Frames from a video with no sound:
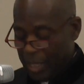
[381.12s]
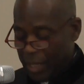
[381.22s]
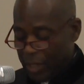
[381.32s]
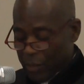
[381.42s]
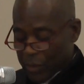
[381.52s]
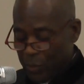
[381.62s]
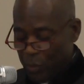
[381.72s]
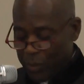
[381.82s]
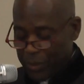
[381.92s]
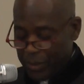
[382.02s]
There is
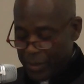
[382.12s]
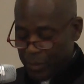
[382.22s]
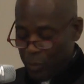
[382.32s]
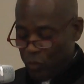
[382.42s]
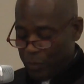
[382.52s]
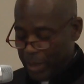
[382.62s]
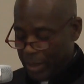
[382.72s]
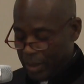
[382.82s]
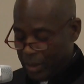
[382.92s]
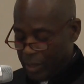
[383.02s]
more to this
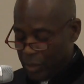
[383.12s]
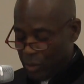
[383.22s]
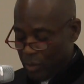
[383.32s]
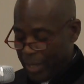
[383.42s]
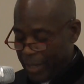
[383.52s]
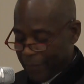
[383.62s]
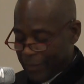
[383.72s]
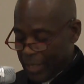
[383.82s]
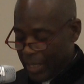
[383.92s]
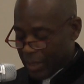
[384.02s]
movement than you have
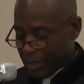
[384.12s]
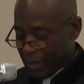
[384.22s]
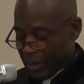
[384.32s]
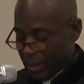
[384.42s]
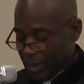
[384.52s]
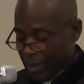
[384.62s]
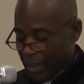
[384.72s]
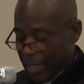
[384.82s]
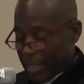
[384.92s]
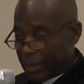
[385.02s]
yet
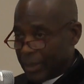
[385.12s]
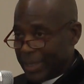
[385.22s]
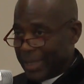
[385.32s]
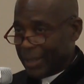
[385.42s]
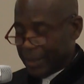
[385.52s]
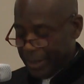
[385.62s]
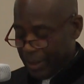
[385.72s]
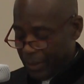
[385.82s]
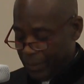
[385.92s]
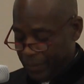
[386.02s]
had an inkling
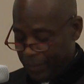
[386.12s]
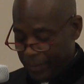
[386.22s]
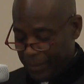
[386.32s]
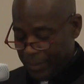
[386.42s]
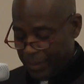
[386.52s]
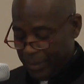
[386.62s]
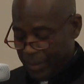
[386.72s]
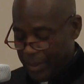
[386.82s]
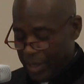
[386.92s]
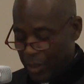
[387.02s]
of.
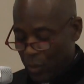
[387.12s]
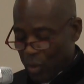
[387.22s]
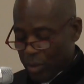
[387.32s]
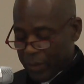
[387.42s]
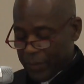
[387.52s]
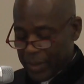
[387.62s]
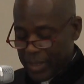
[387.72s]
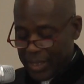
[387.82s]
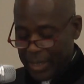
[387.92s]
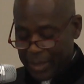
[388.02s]
And the work of the
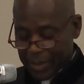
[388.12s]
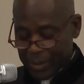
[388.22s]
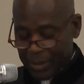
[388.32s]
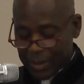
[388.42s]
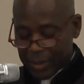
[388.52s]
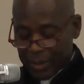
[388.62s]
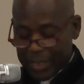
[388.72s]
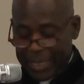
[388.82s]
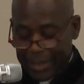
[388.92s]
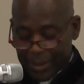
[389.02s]
TS is
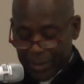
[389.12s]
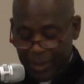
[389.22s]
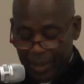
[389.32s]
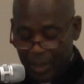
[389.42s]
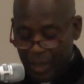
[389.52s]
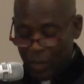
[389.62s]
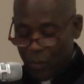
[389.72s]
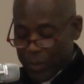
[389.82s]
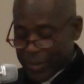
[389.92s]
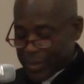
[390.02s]
linked
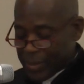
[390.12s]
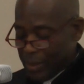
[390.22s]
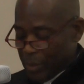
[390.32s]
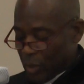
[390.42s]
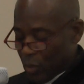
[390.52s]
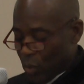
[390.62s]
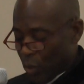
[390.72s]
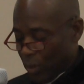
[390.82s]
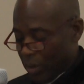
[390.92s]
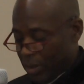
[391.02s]
with similar
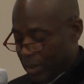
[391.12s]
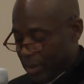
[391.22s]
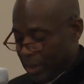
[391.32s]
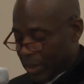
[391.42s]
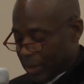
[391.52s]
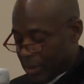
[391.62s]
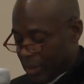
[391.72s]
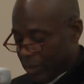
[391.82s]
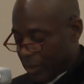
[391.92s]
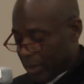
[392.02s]
work that is
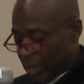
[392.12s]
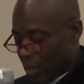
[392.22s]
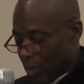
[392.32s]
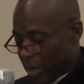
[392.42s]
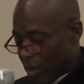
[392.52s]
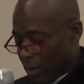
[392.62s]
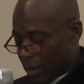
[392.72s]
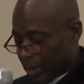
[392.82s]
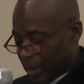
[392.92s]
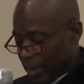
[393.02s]
secretly going
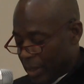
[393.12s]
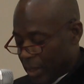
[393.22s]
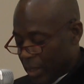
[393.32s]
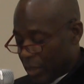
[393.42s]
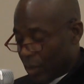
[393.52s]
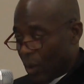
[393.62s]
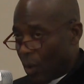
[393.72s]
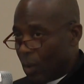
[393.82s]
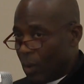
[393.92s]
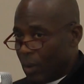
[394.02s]
on in
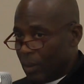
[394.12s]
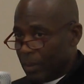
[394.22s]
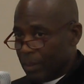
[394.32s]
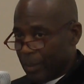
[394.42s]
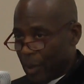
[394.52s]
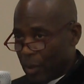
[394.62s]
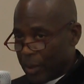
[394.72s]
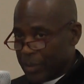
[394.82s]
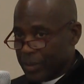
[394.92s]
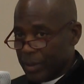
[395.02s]
all
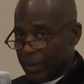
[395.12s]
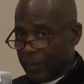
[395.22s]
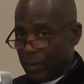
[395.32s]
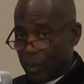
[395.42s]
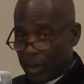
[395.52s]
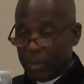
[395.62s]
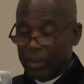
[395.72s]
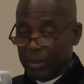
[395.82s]
parts of the world.